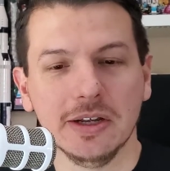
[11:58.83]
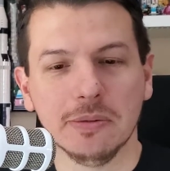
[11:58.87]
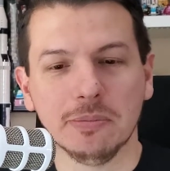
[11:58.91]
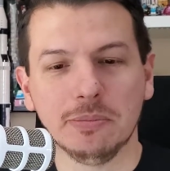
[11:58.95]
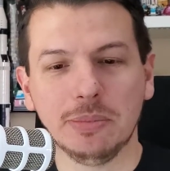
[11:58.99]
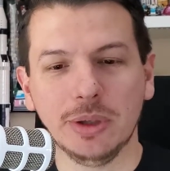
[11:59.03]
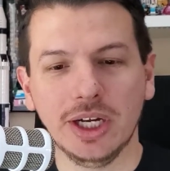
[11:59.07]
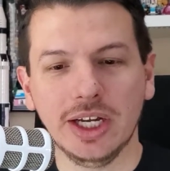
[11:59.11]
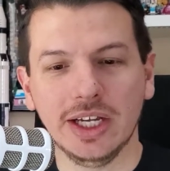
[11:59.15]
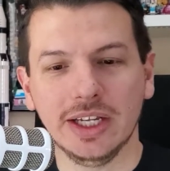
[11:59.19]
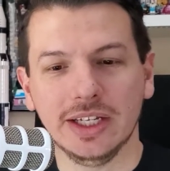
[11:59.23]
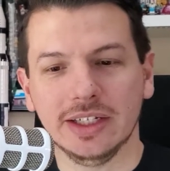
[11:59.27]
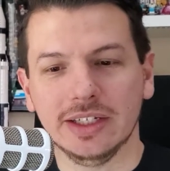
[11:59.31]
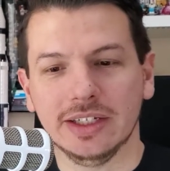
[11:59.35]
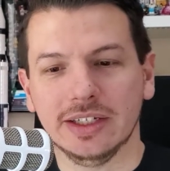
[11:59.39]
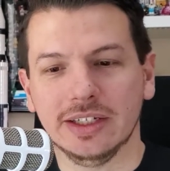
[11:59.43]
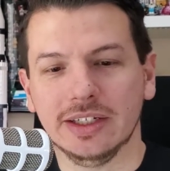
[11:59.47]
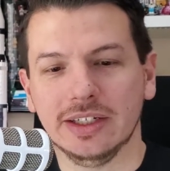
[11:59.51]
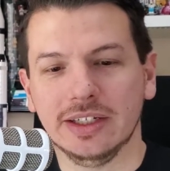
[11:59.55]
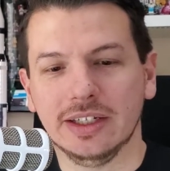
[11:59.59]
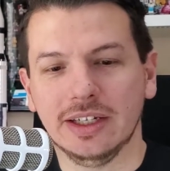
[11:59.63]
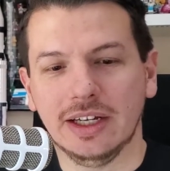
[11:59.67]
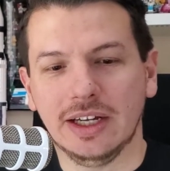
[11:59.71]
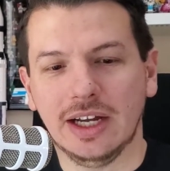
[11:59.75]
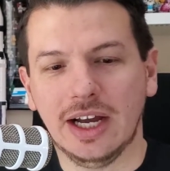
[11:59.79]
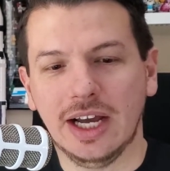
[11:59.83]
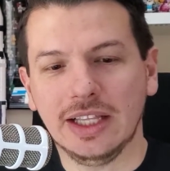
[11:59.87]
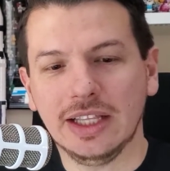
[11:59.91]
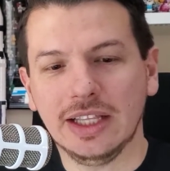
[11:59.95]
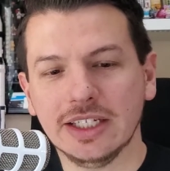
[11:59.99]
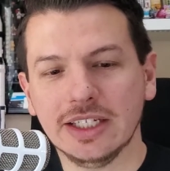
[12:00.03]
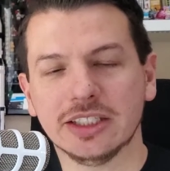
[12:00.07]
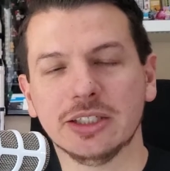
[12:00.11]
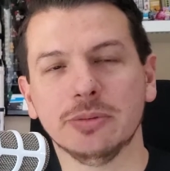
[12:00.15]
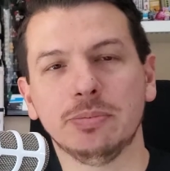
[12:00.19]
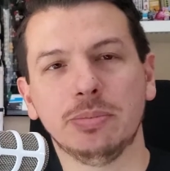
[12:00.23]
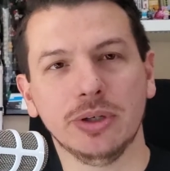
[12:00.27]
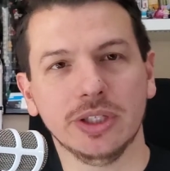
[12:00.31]
But I
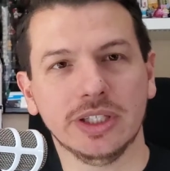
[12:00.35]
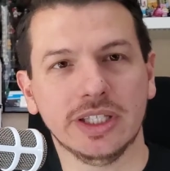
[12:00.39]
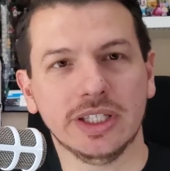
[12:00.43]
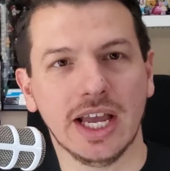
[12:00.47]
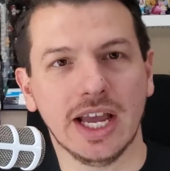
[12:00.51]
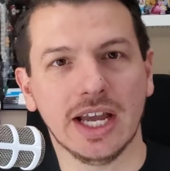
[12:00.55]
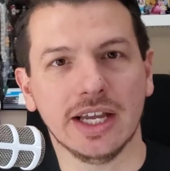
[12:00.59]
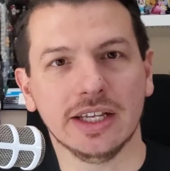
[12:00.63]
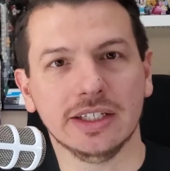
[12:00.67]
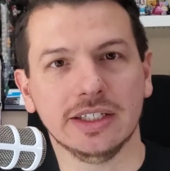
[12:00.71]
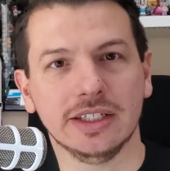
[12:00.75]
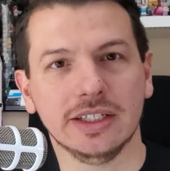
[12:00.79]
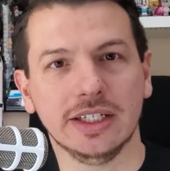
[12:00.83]
to put that